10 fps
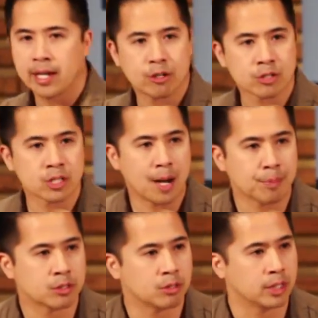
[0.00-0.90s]
here's an
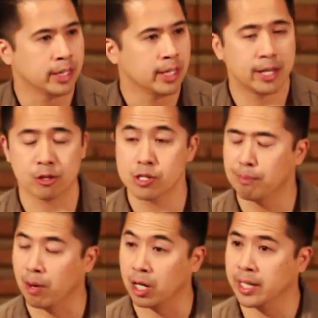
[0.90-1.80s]
opportunity, here's a
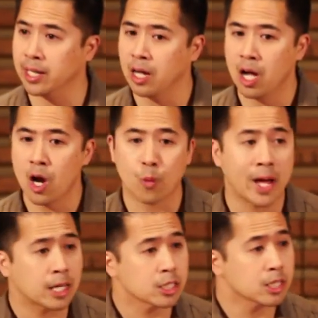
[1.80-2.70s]
market.
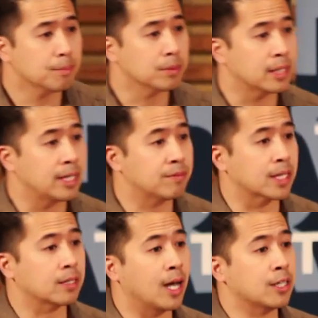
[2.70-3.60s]
We actually believe
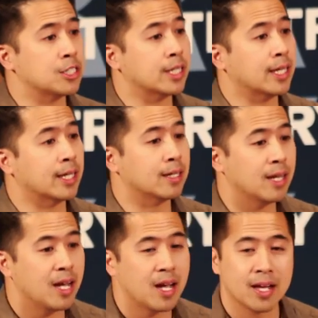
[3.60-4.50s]
technology can
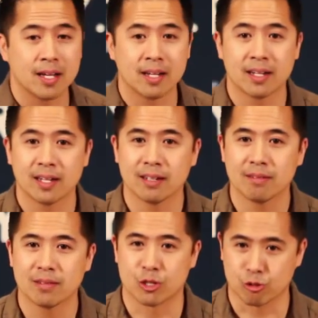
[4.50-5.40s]

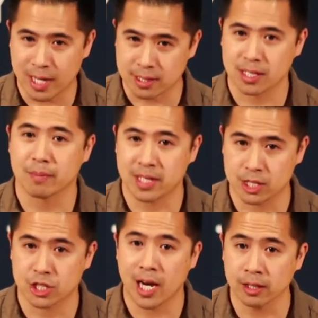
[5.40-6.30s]
address some of
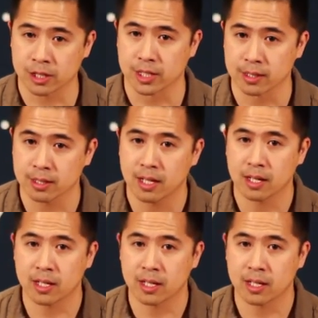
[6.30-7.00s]
these challenges